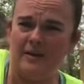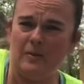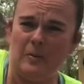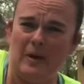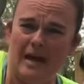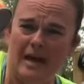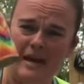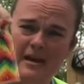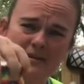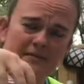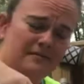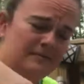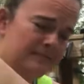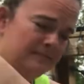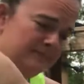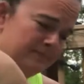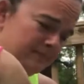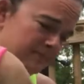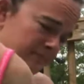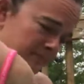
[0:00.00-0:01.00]
weight.
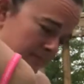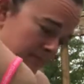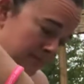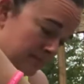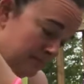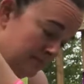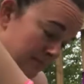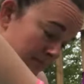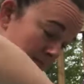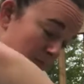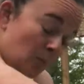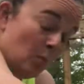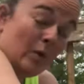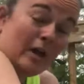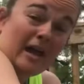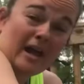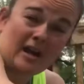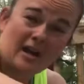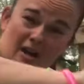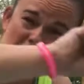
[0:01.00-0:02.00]
We
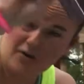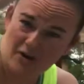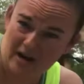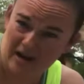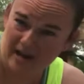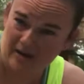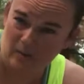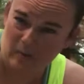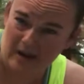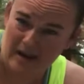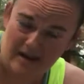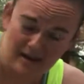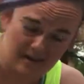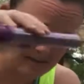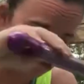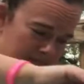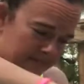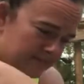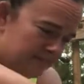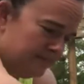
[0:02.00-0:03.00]
got another hand weight.
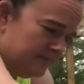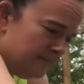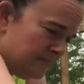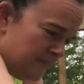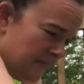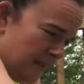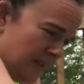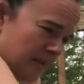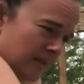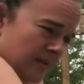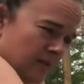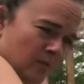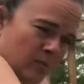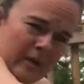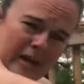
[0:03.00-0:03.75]
We